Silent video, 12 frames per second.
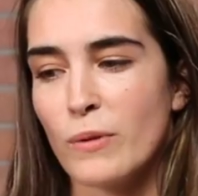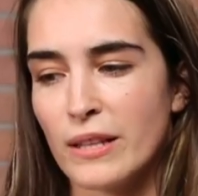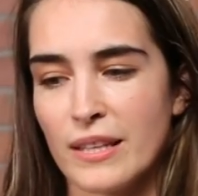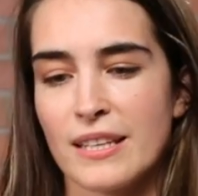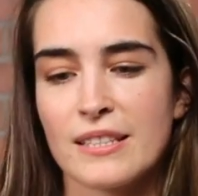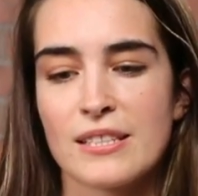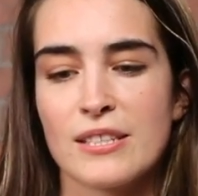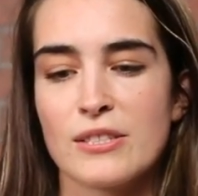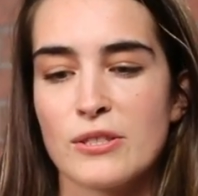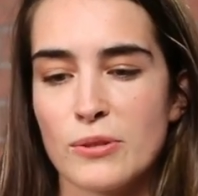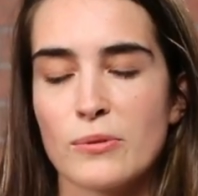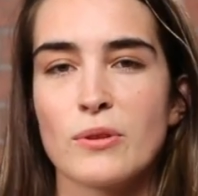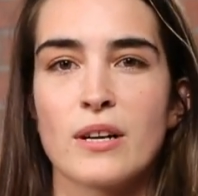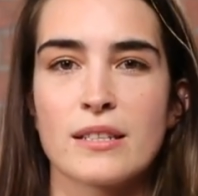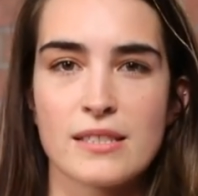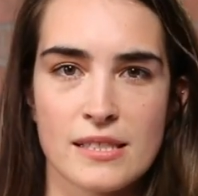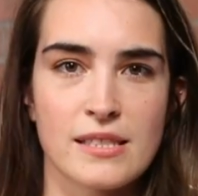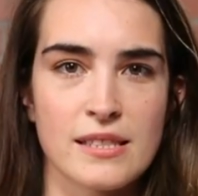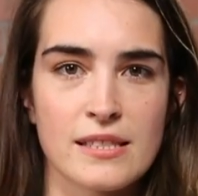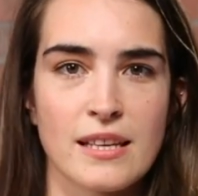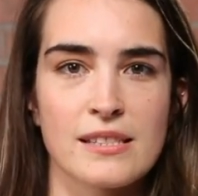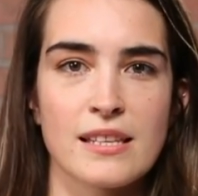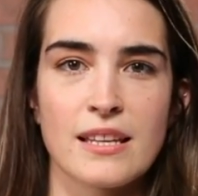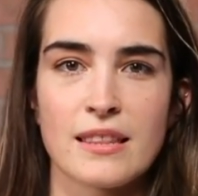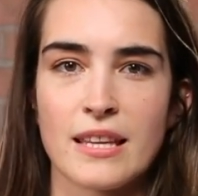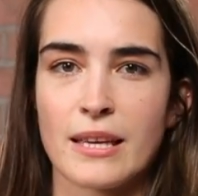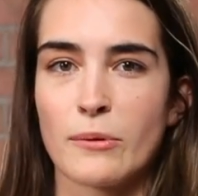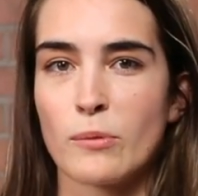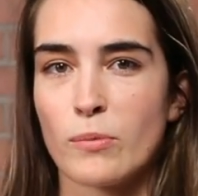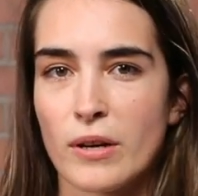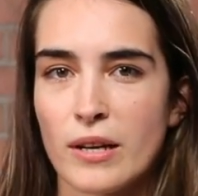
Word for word: willing to do long distance because he didn't think it would